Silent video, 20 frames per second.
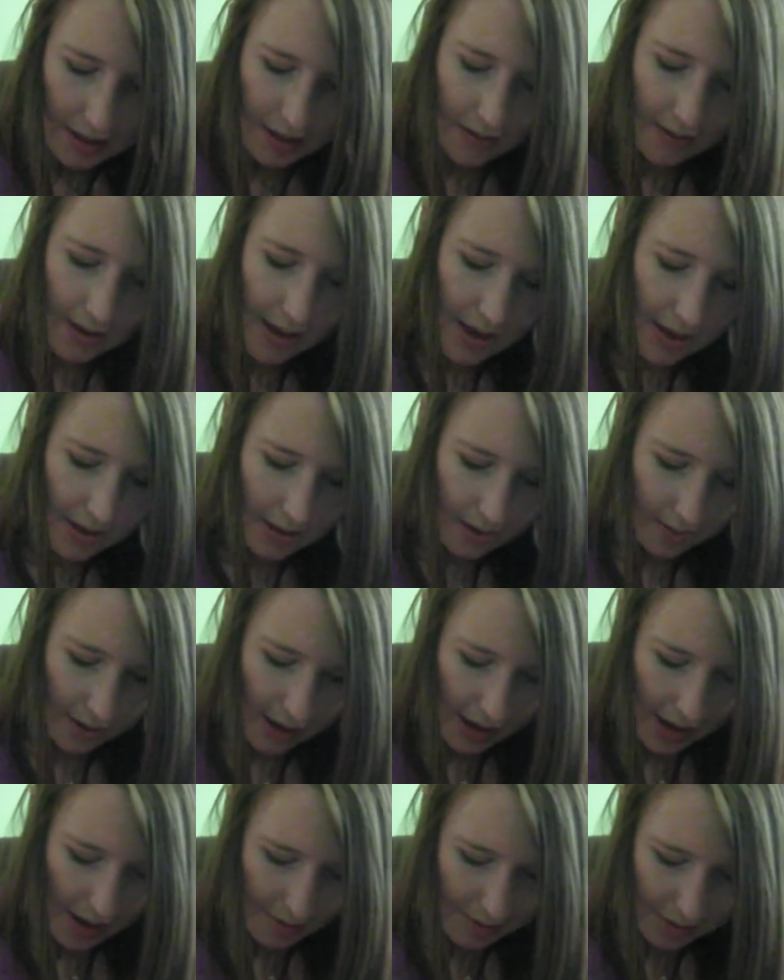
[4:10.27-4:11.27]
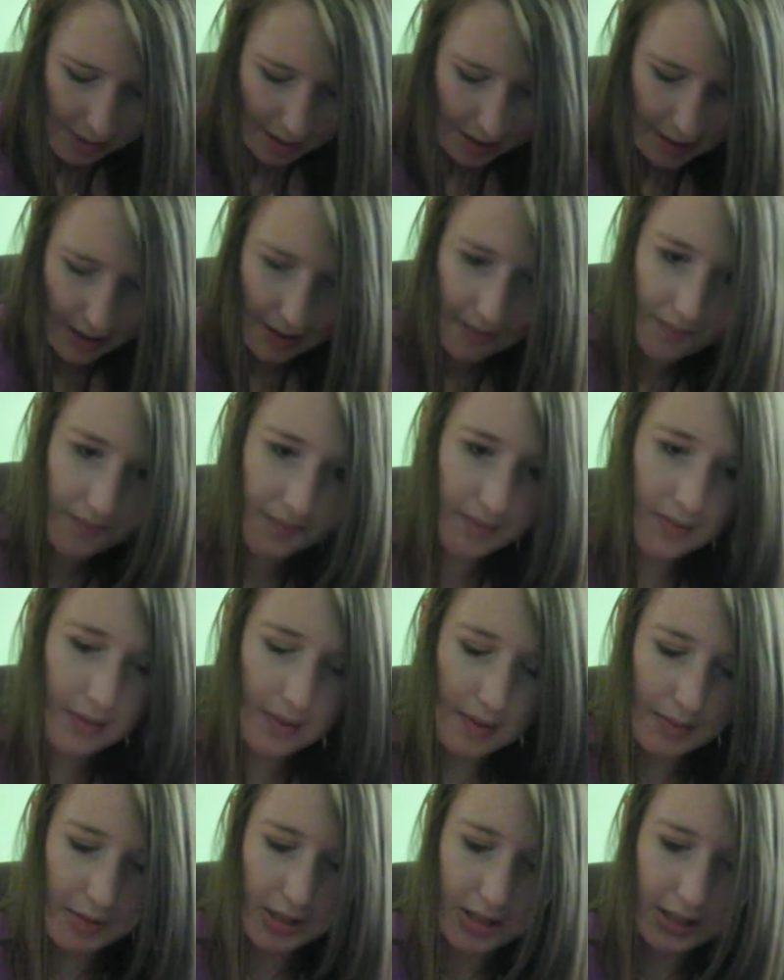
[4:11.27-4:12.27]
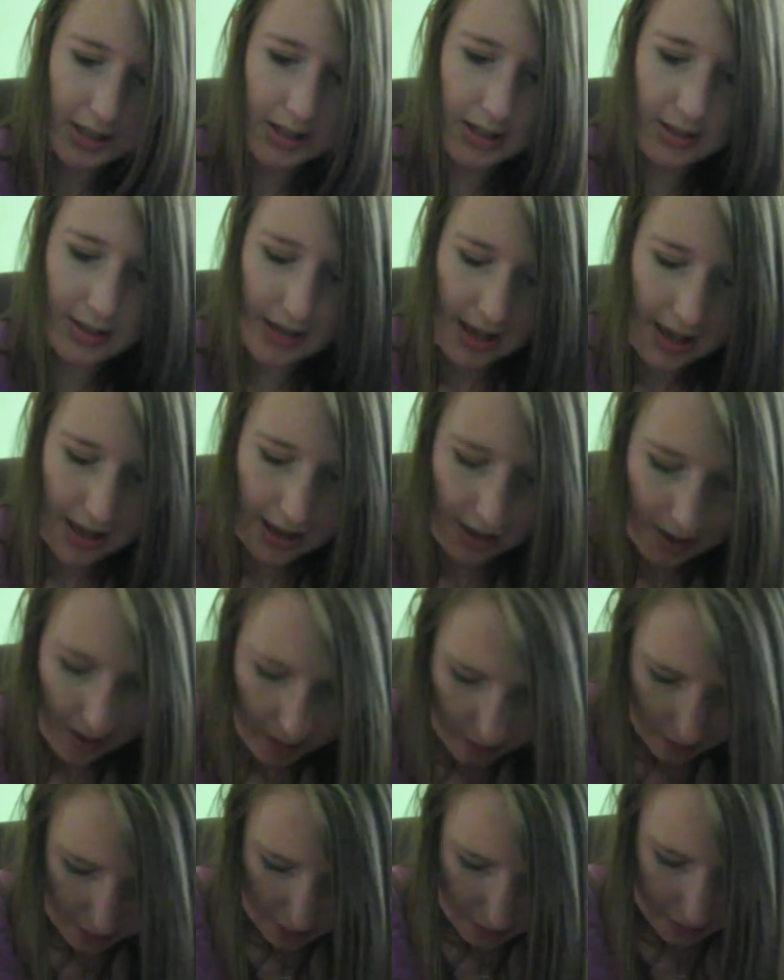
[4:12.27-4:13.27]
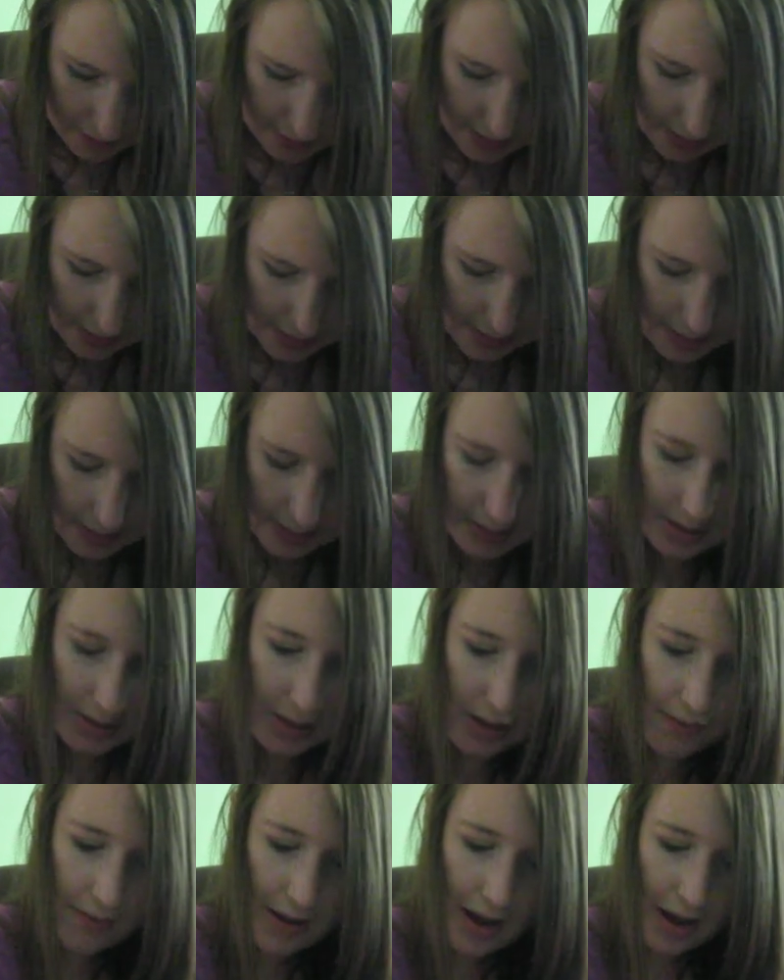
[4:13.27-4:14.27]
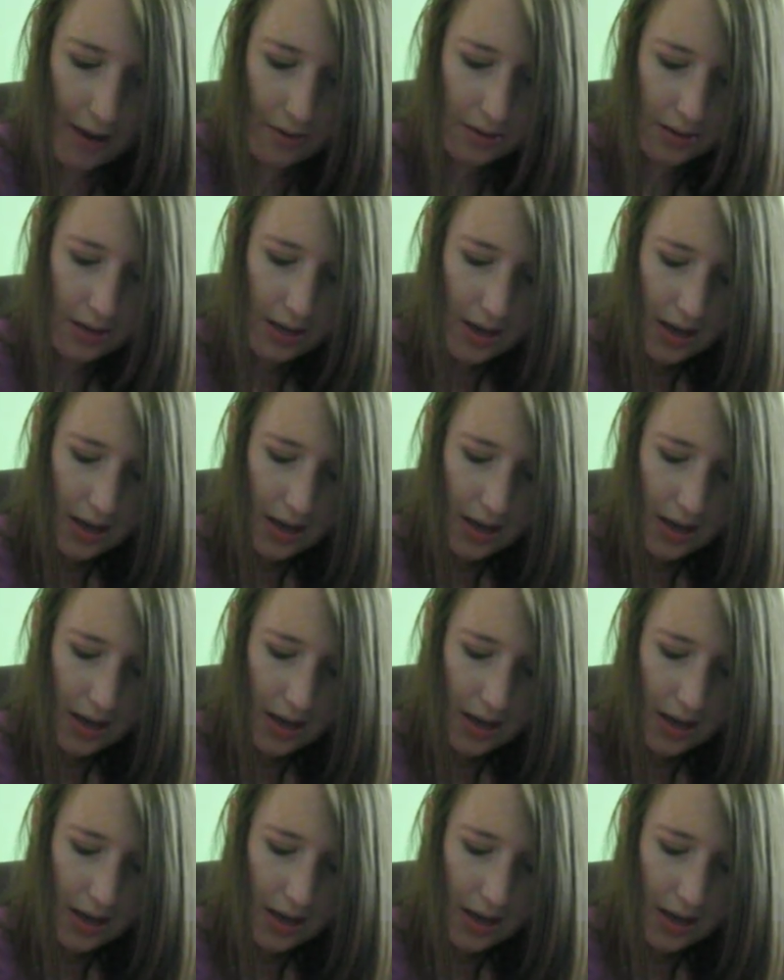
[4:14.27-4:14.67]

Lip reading: Then, okay, I'm sorry. I'm just going to take all of this stuff out.